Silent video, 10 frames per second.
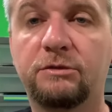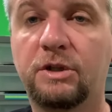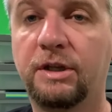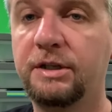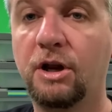
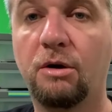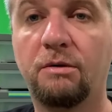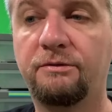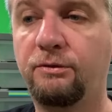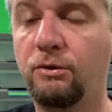clean,
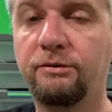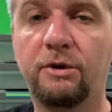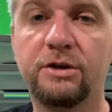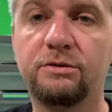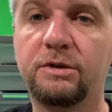full
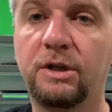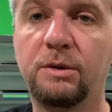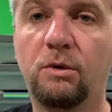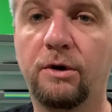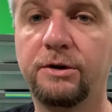fresh,
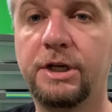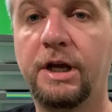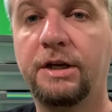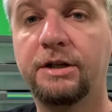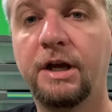clean water
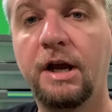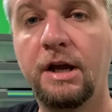change,